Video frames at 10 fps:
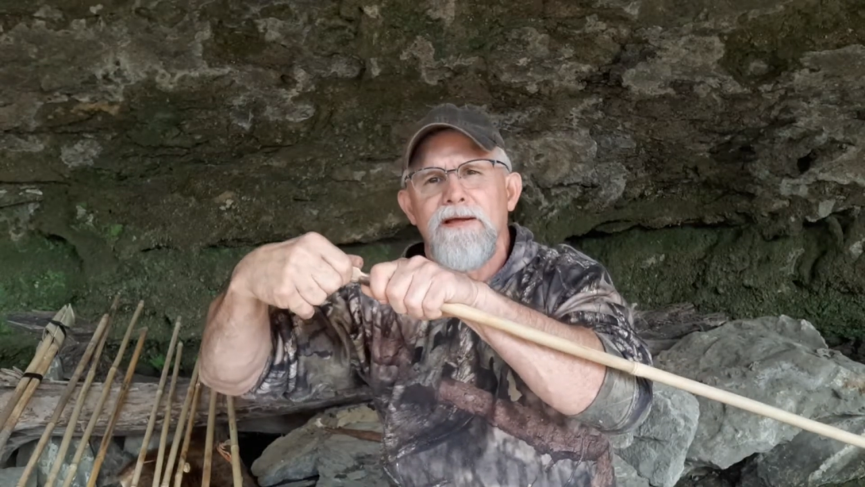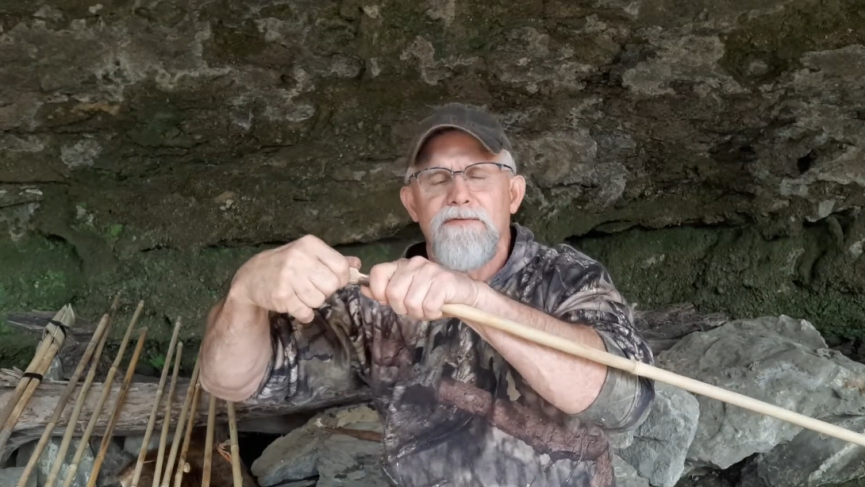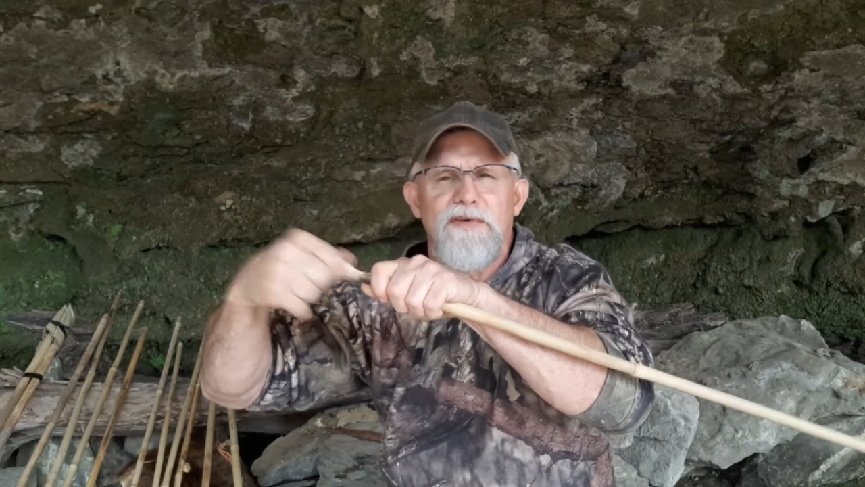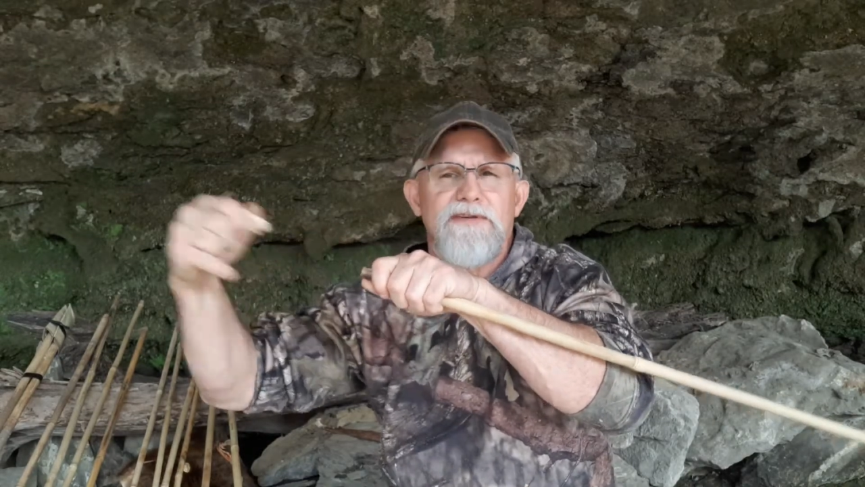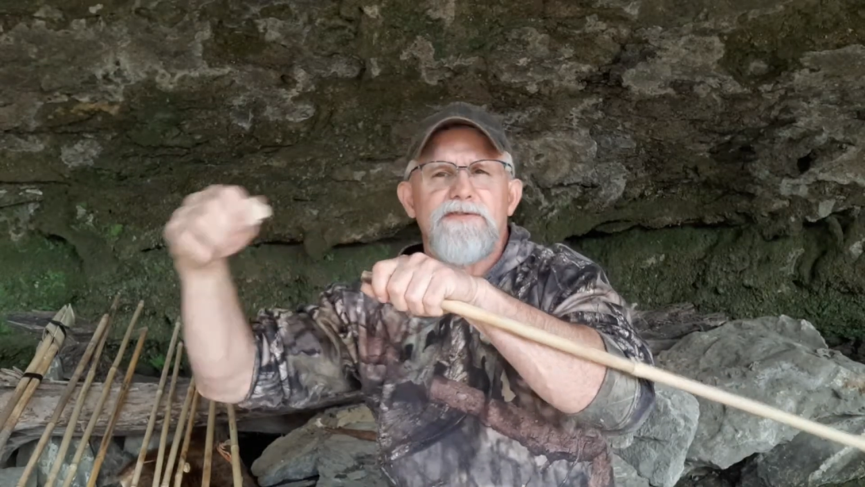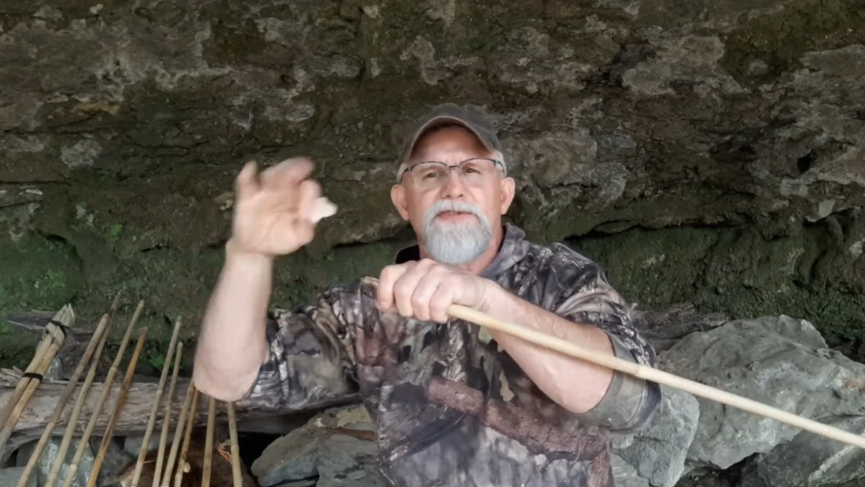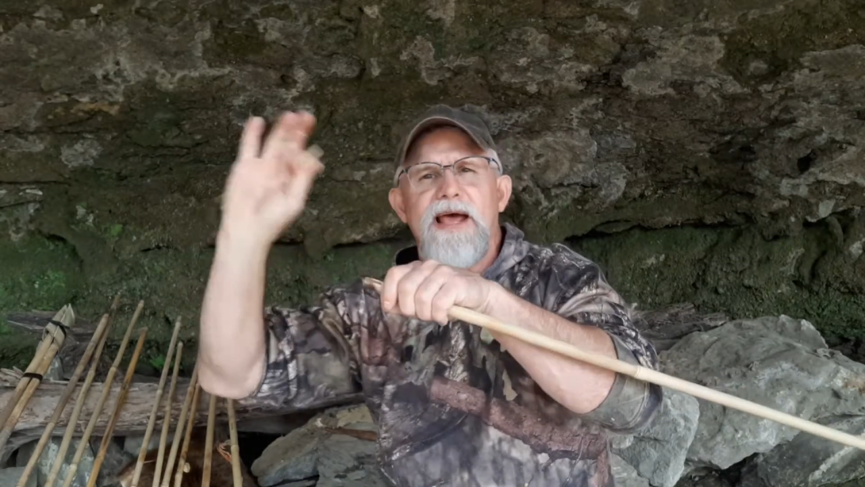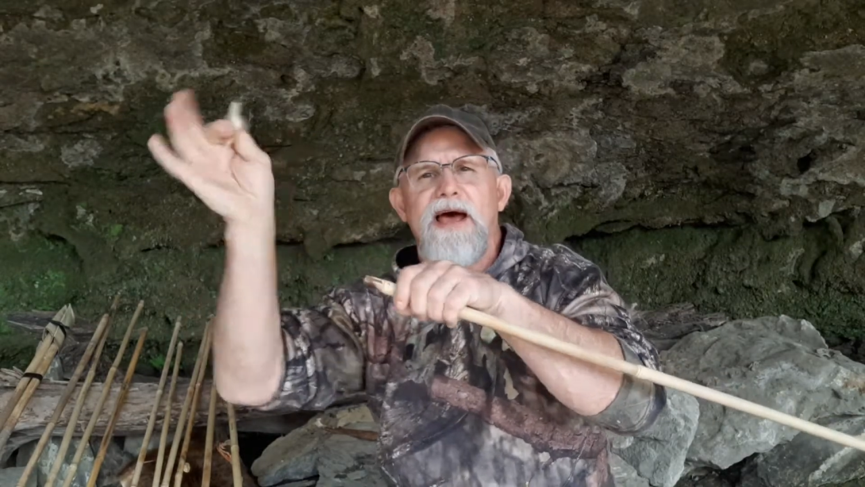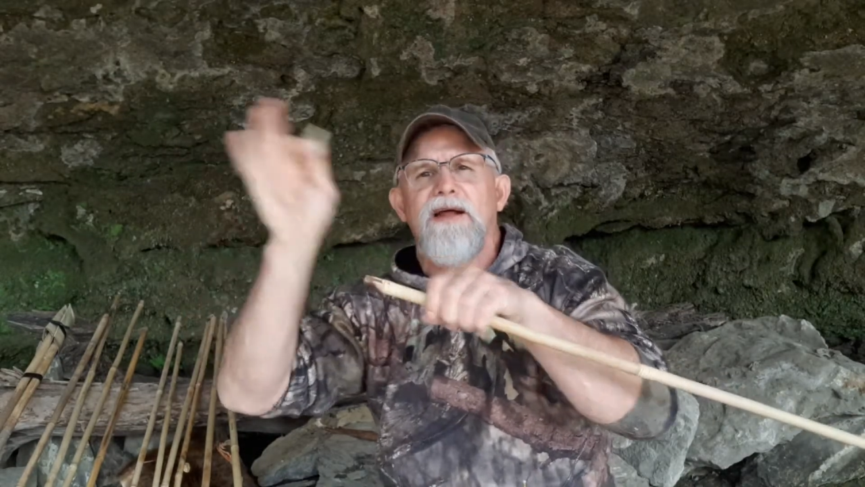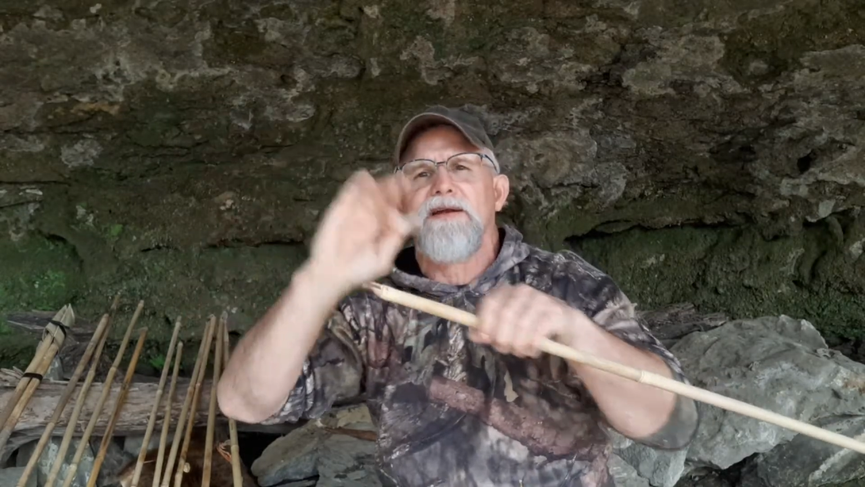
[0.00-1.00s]
fizzles
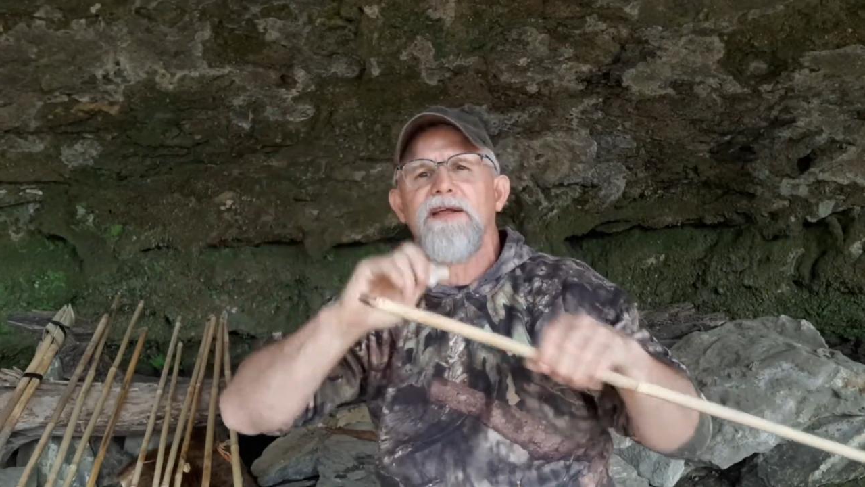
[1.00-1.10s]
out and